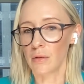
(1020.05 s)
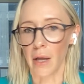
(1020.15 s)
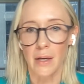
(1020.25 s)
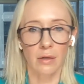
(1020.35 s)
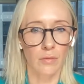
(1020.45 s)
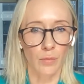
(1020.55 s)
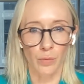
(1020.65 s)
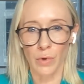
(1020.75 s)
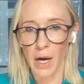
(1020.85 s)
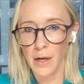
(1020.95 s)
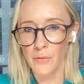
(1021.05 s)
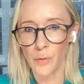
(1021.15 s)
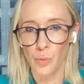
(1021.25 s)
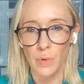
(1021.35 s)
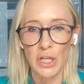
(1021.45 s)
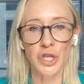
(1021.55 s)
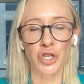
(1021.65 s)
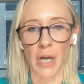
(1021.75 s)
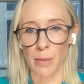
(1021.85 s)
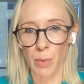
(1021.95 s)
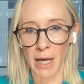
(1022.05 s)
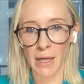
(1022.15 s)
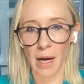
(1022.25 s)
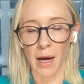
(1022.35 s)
like kind of reshaping